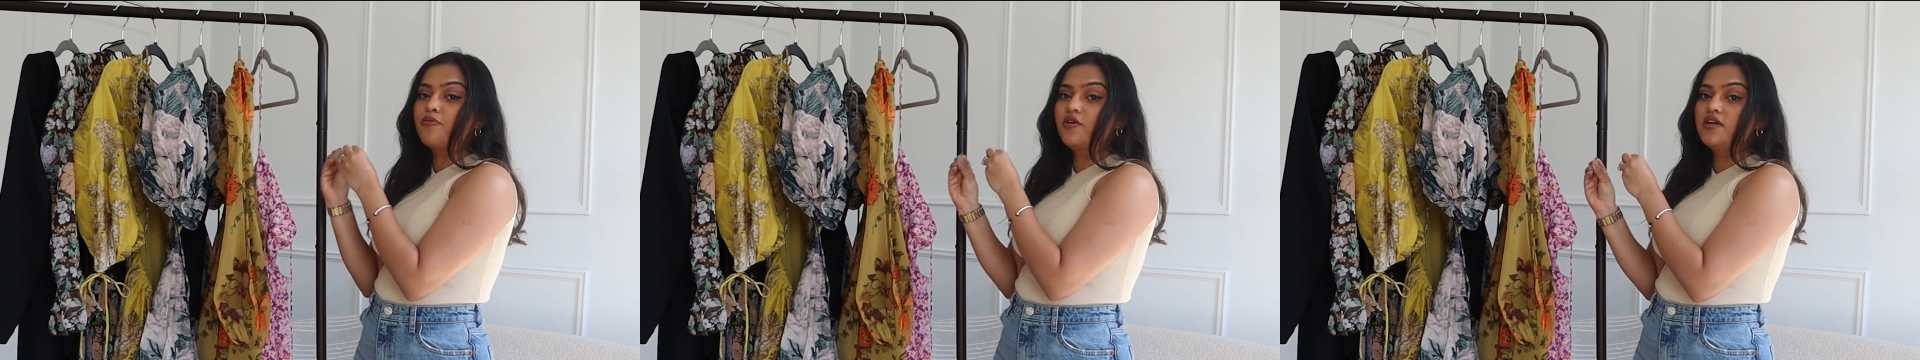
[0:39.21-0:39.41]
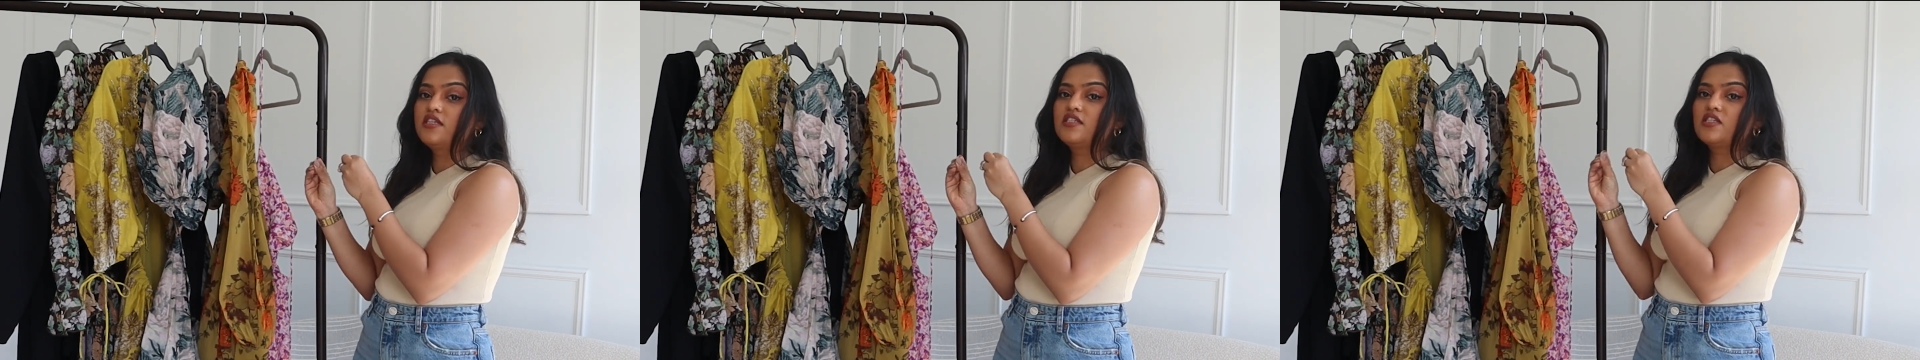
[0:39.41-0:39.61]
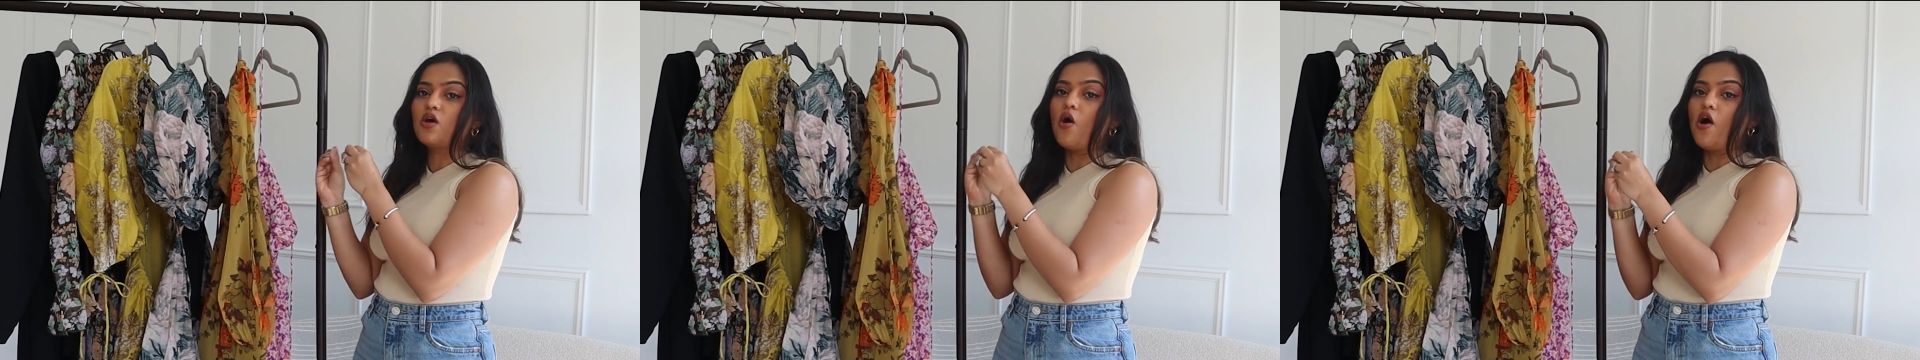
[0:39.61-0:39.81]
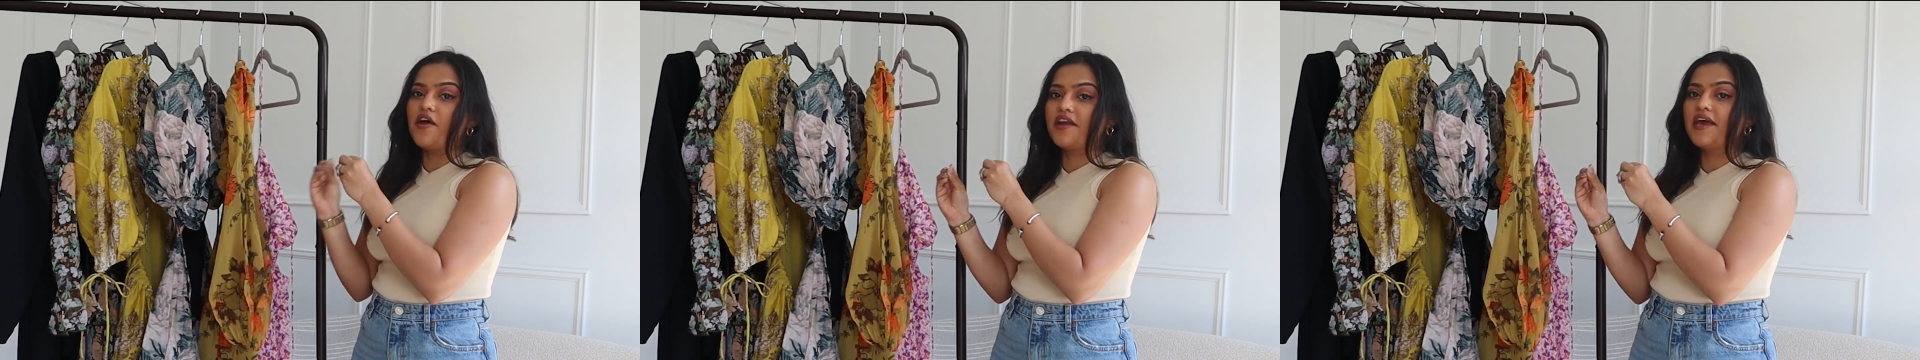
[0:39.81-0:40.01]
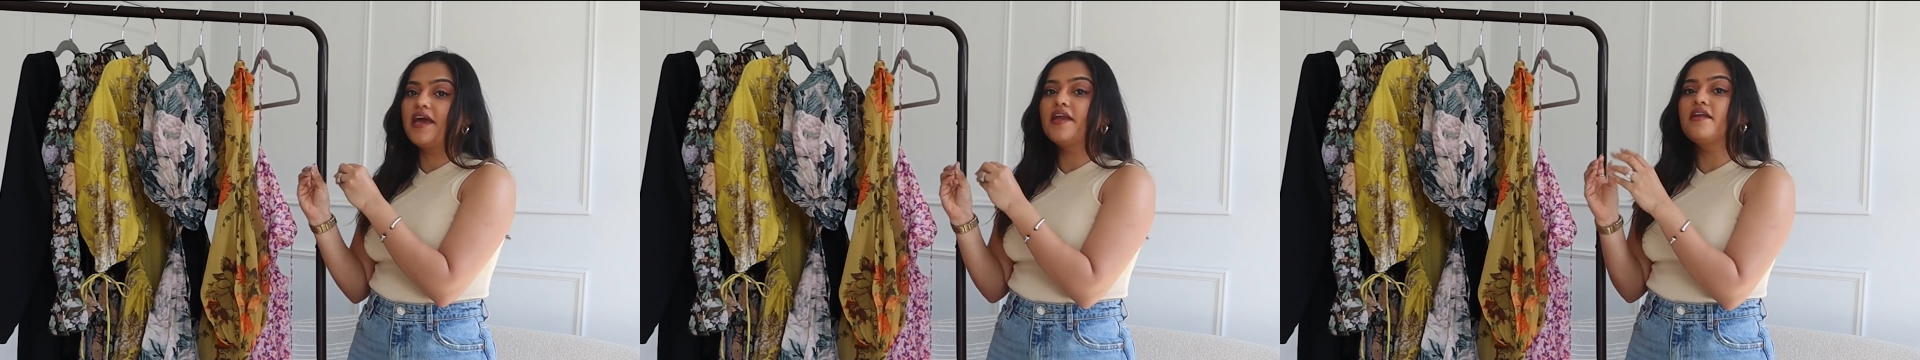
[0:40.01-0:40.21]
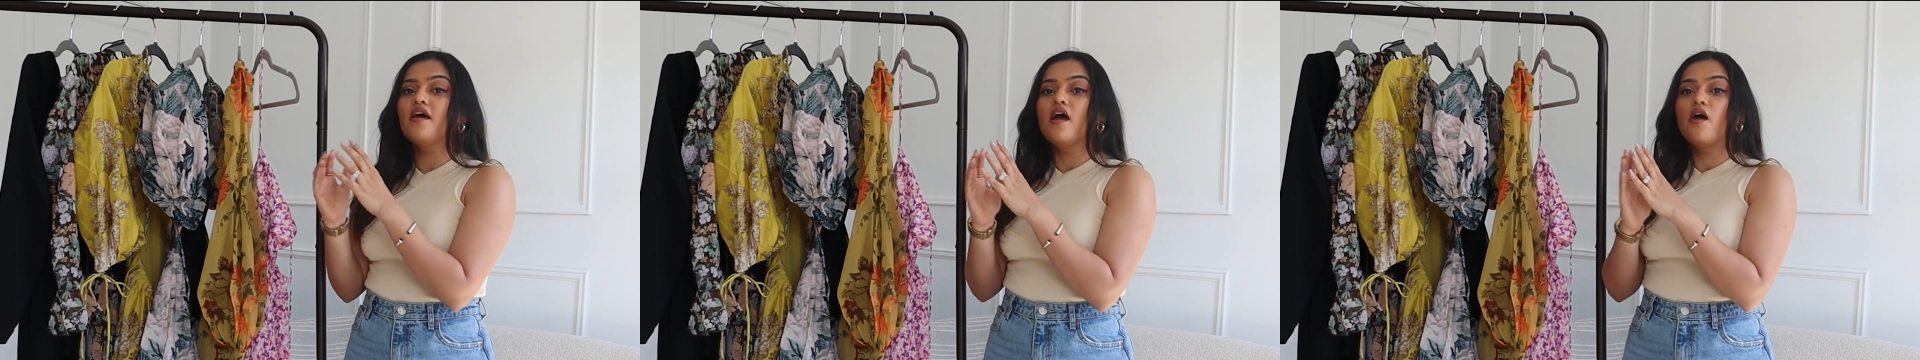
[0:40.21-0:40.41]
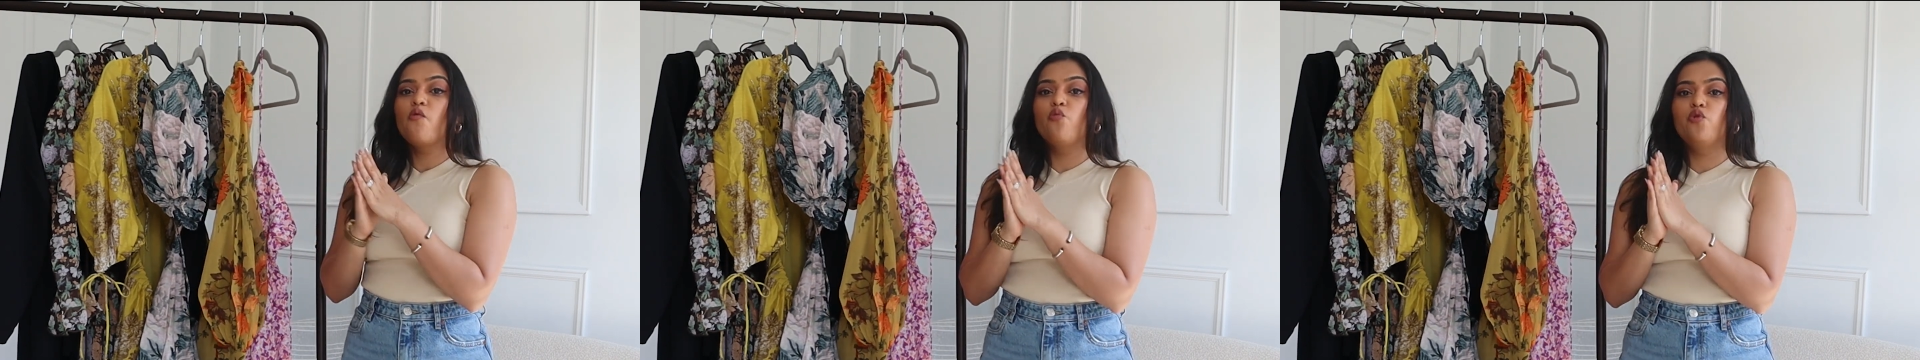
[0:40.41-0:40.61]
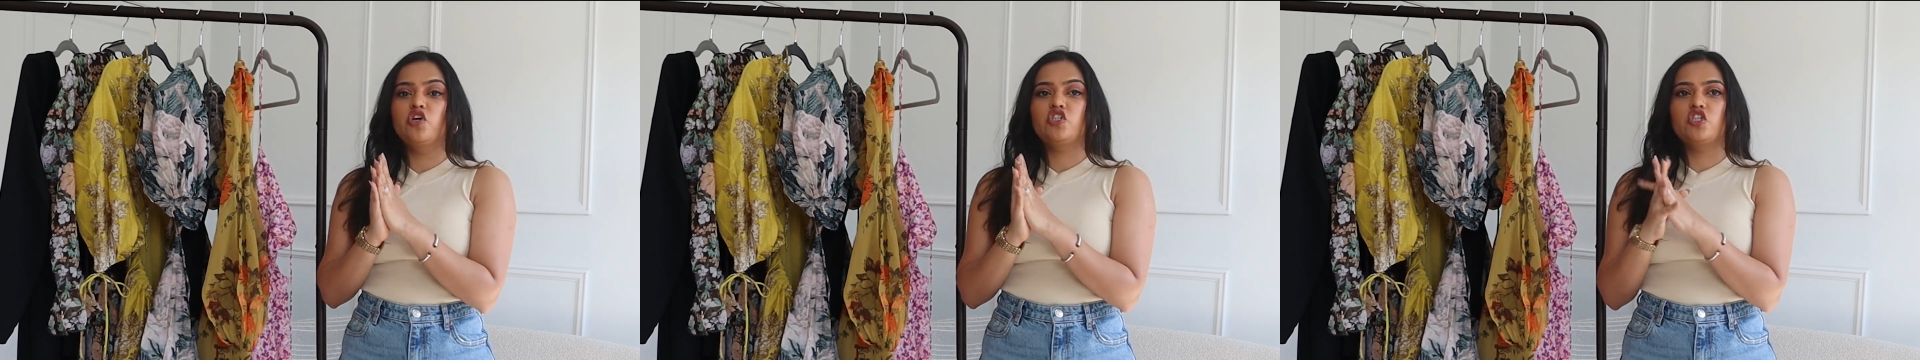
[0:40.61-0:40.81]
prints on it
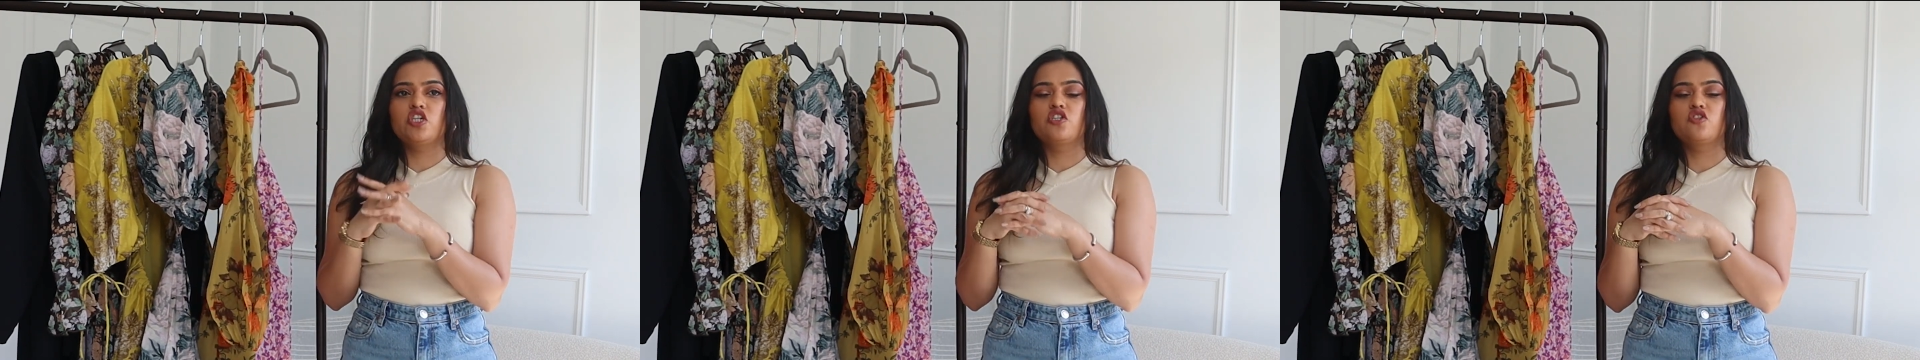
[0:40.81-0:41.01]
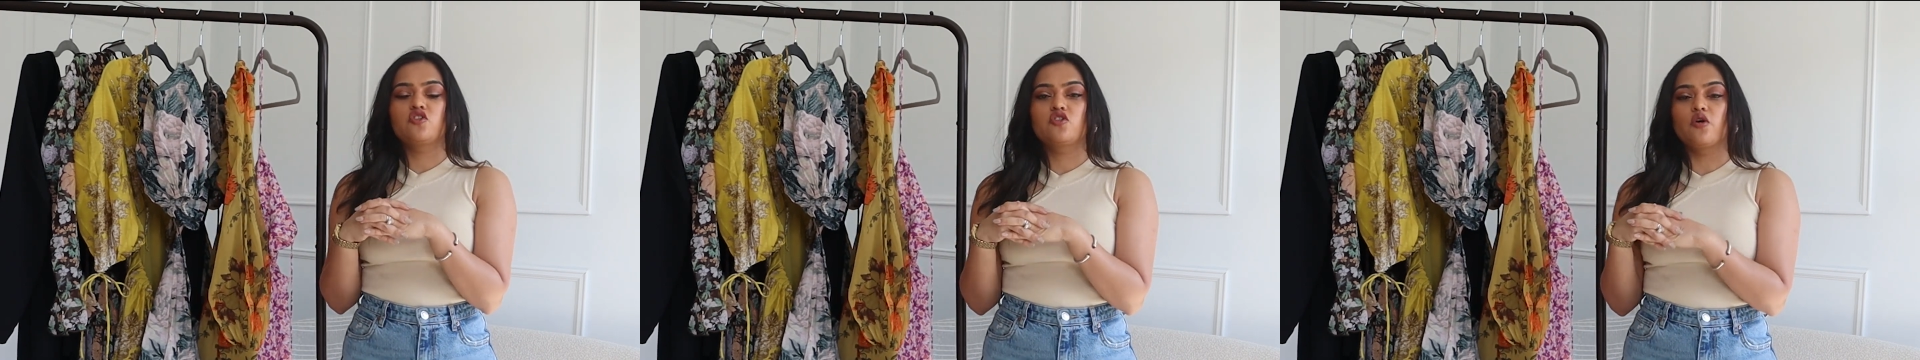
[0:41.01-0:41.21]
which is